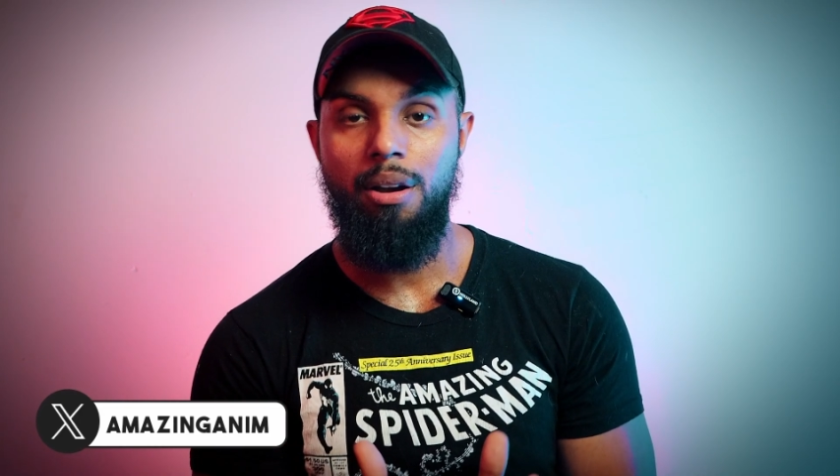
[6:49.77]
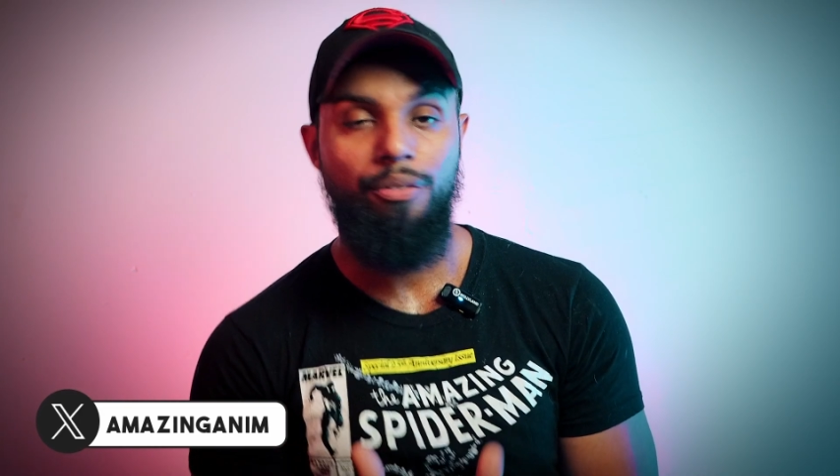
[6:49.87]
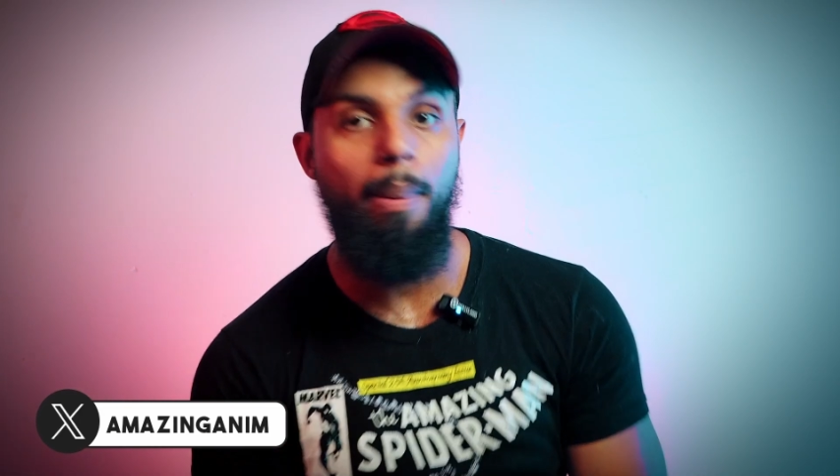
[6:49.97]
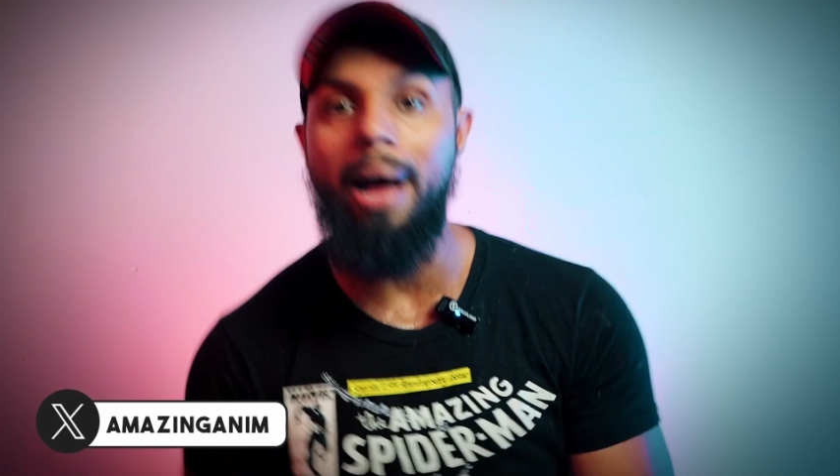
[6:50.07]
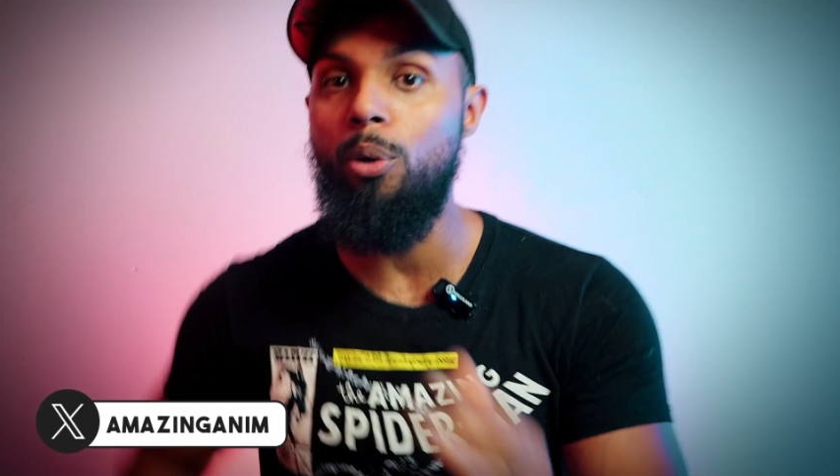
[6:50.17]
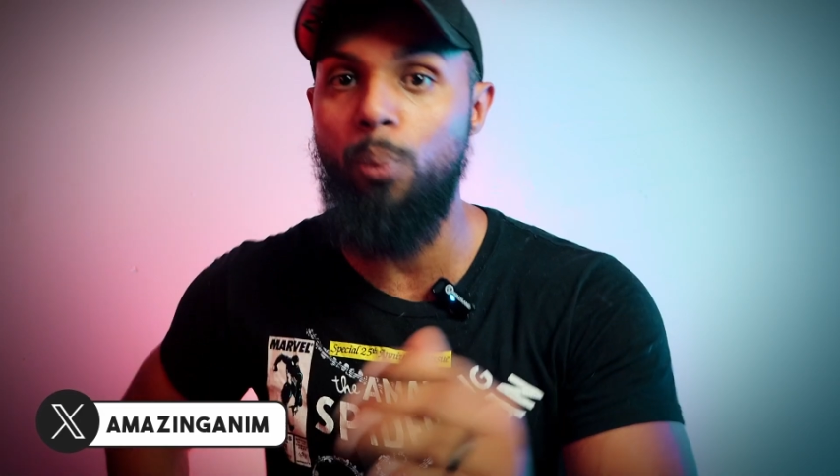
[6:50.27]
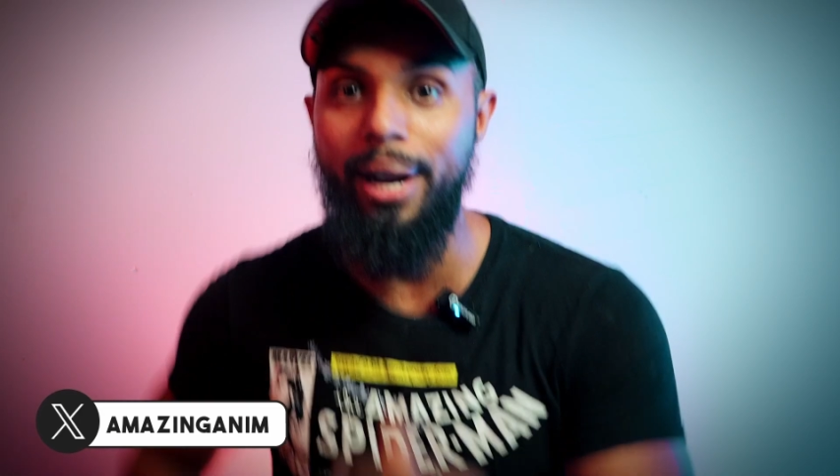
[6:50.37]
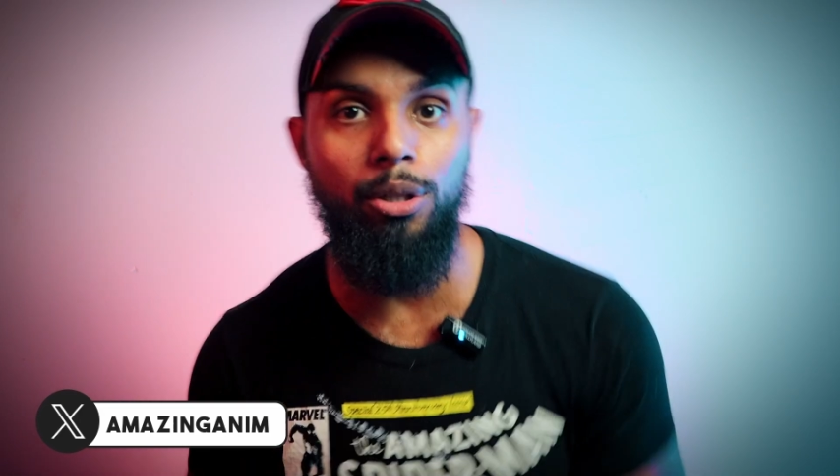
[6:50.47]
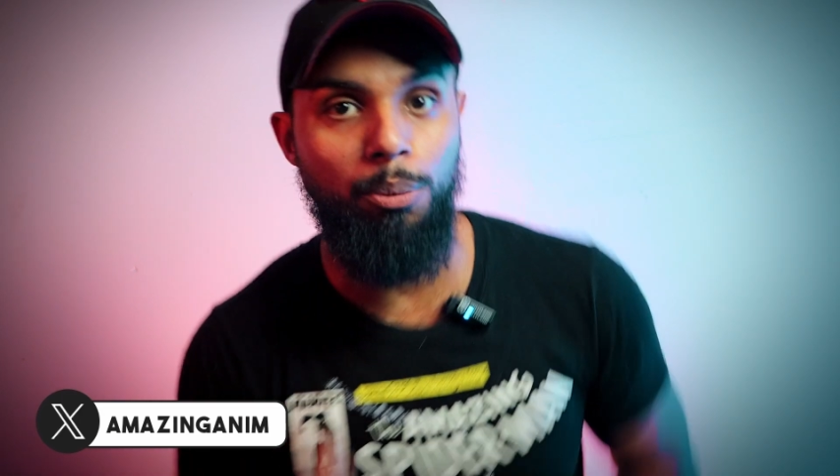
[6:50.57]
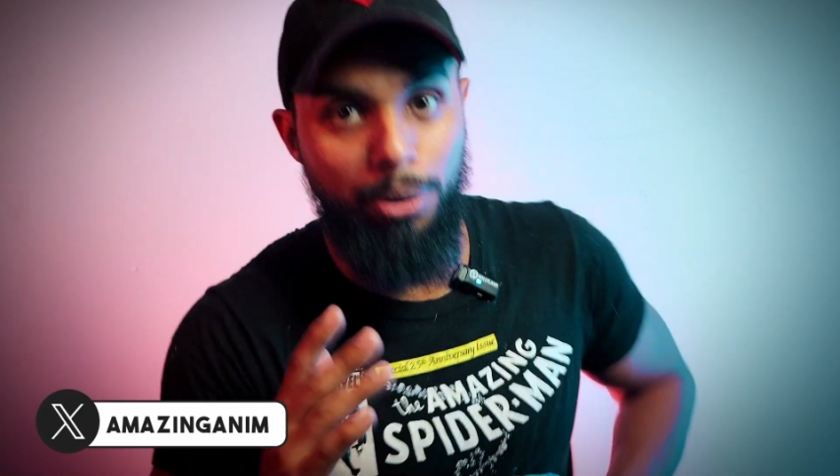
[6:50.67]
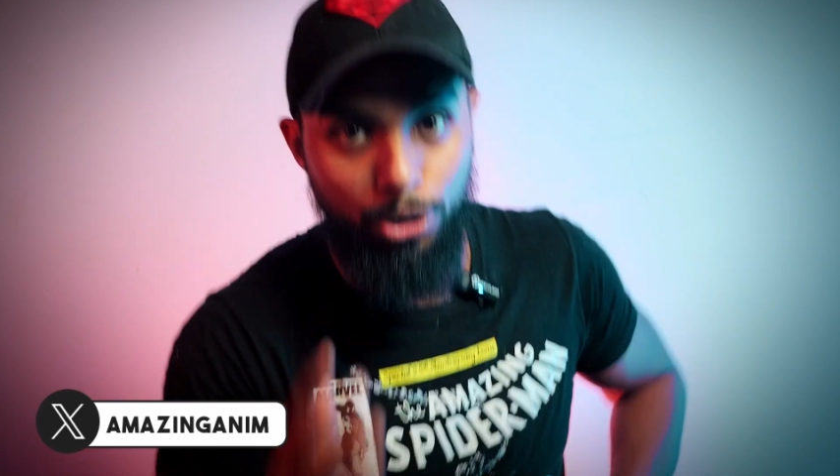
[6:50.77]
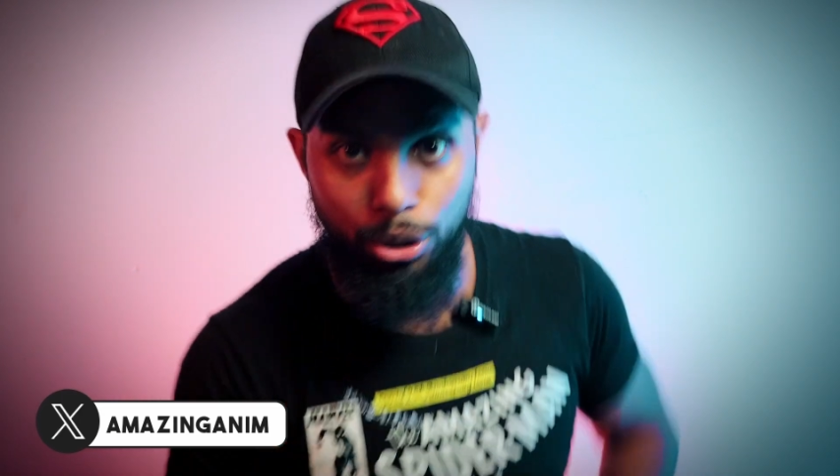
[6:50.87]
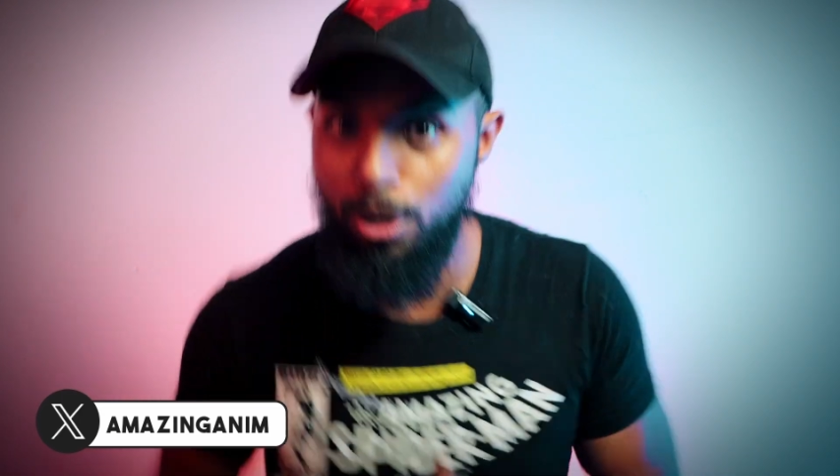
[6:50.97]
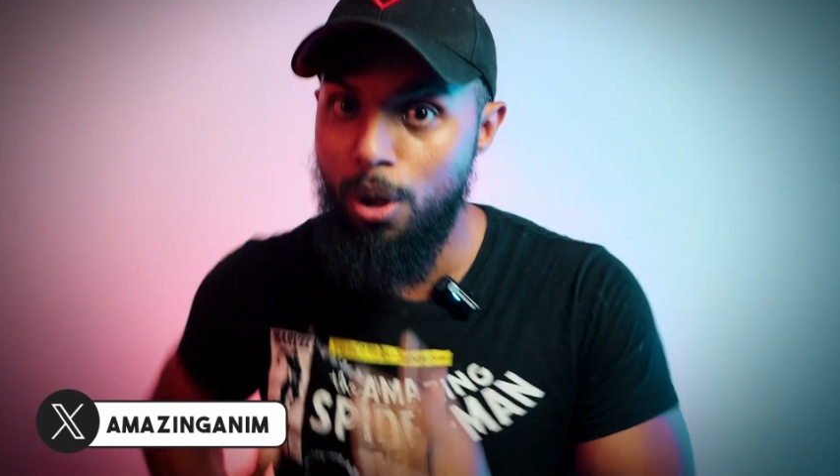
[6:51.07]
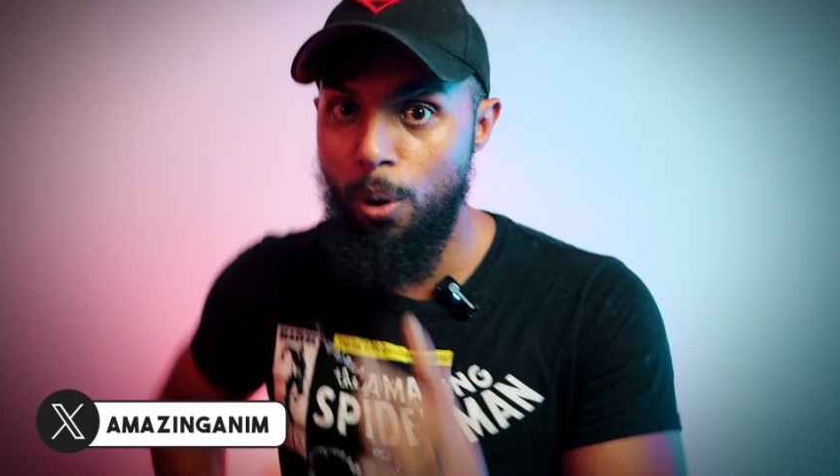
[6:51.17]
from how a regular
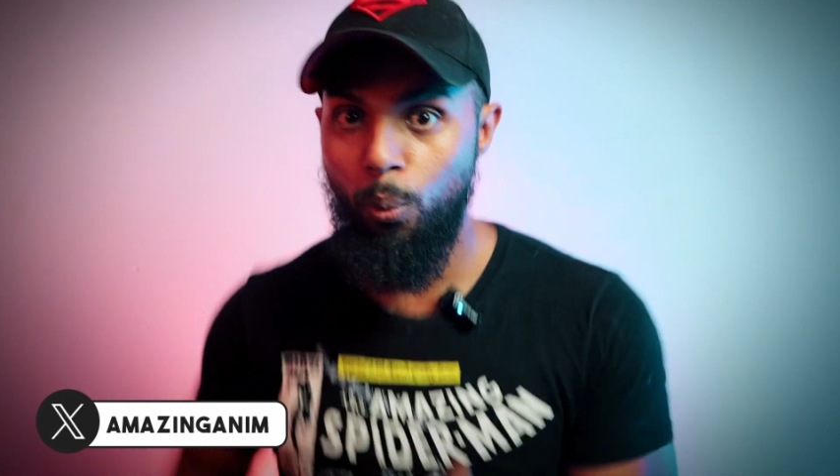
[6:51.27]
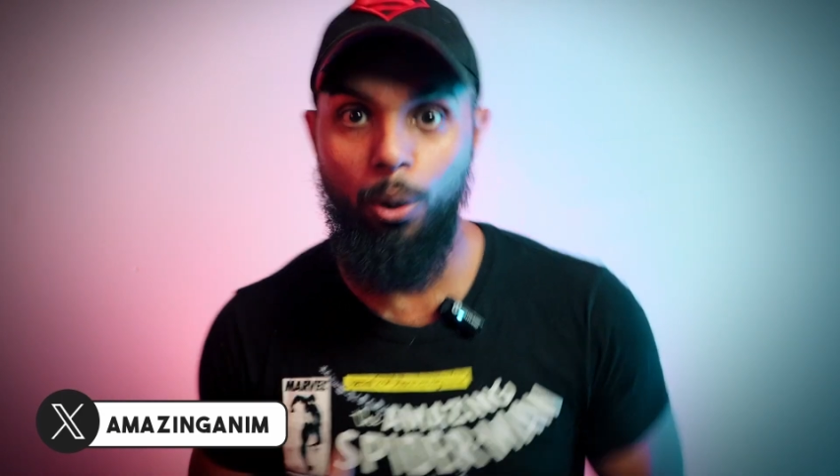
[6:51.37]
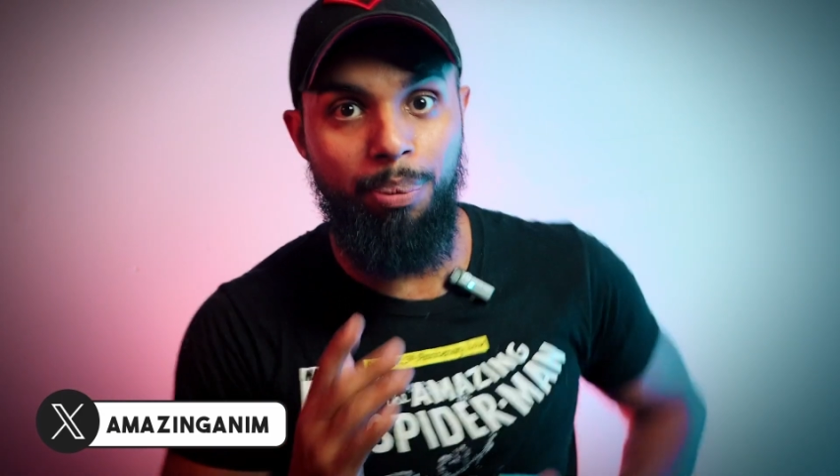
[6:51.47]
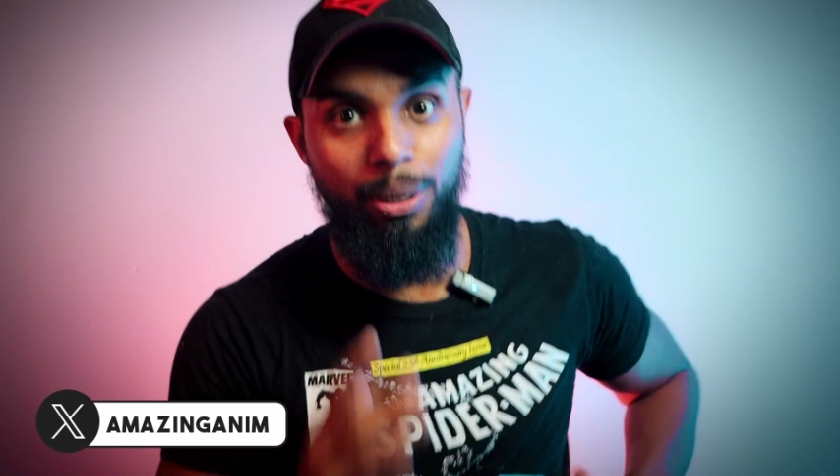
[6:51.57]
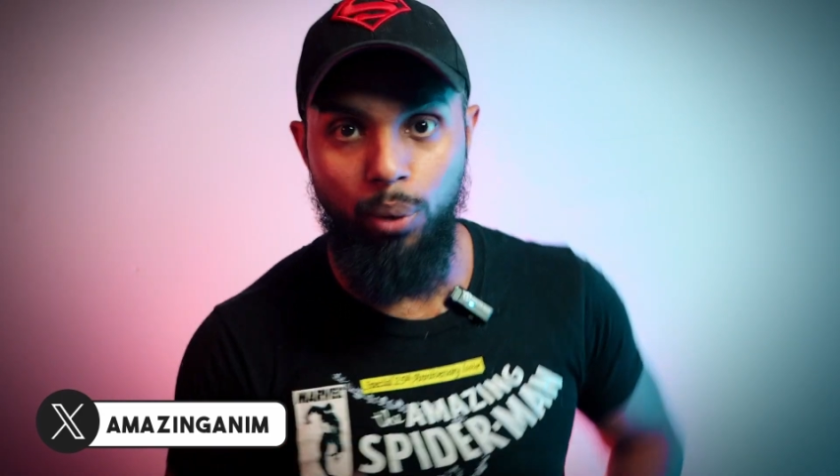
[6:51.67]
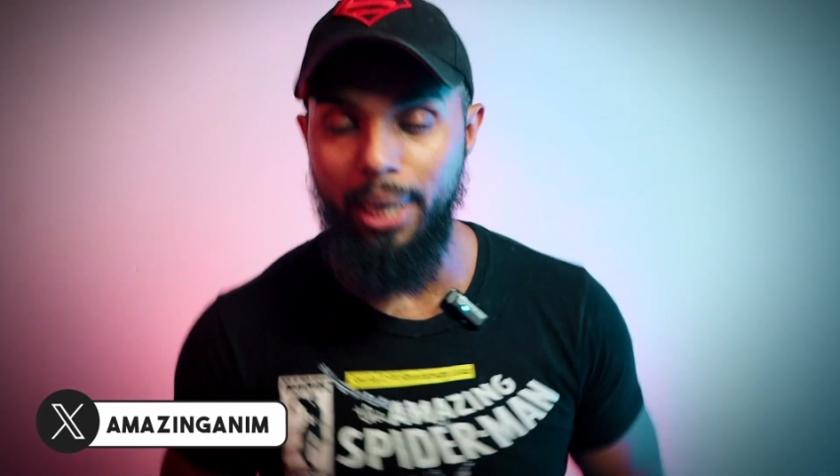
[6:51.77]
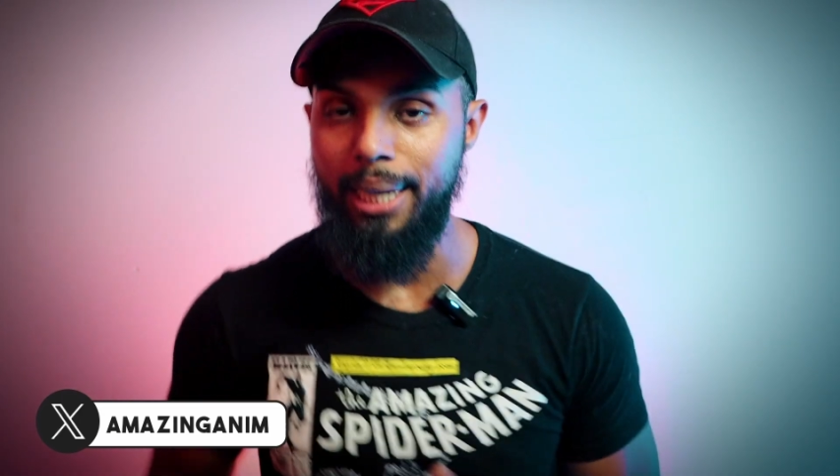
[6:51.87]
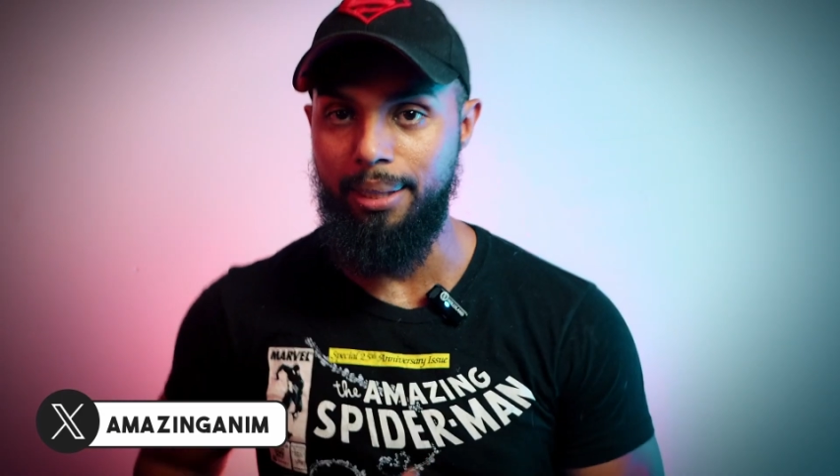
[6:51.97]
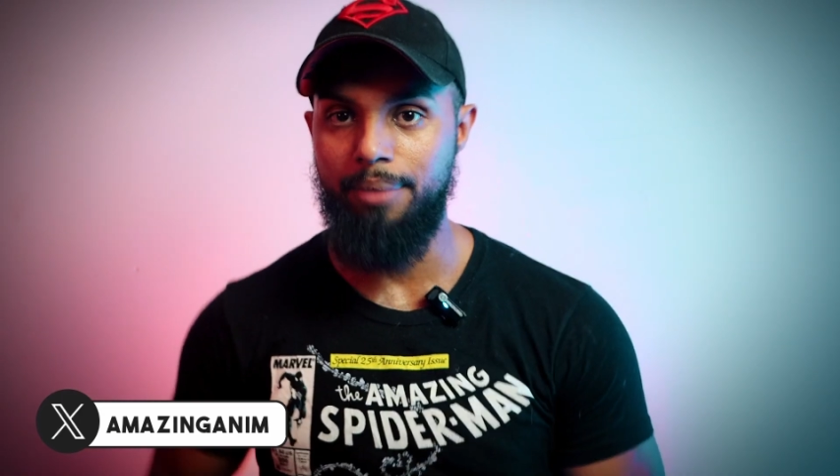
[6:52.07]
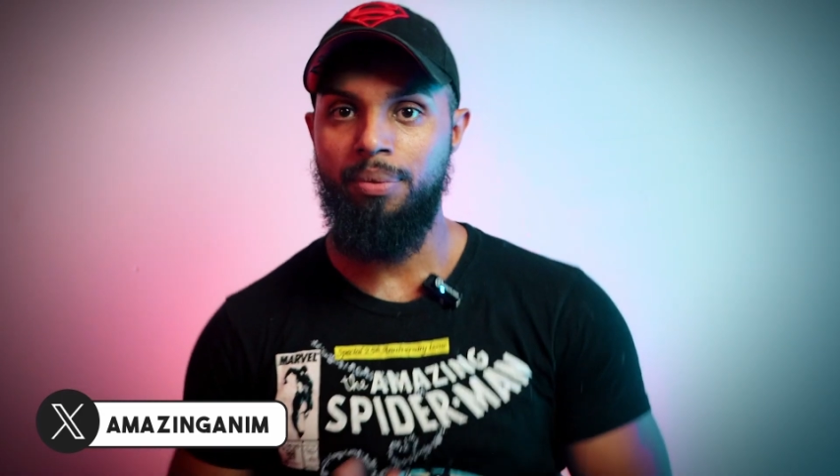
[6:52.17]
person would be running.